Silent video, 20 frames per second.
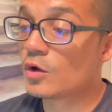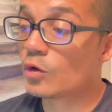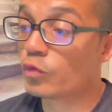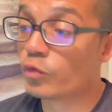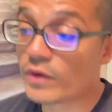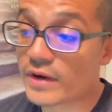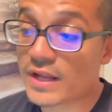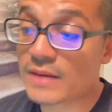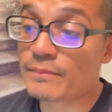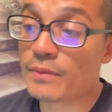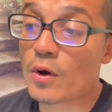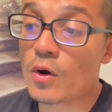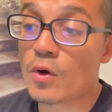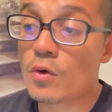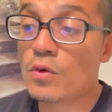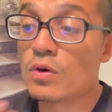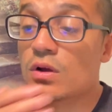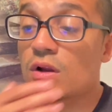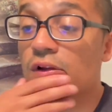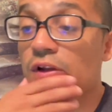Riddick
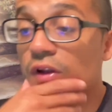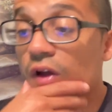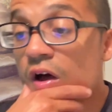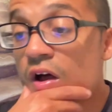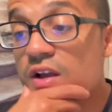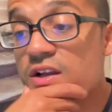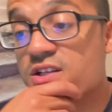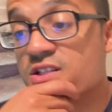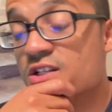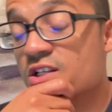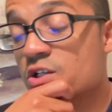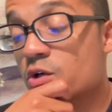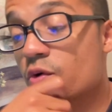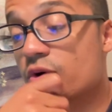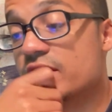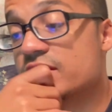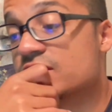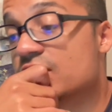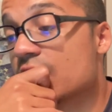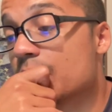Bowe lost to
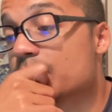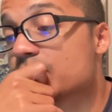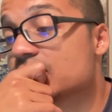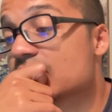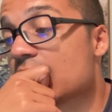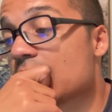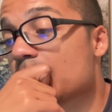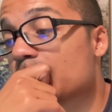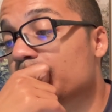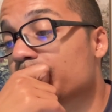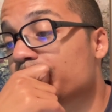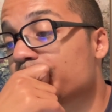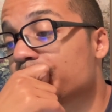Tony Tubbs. Now,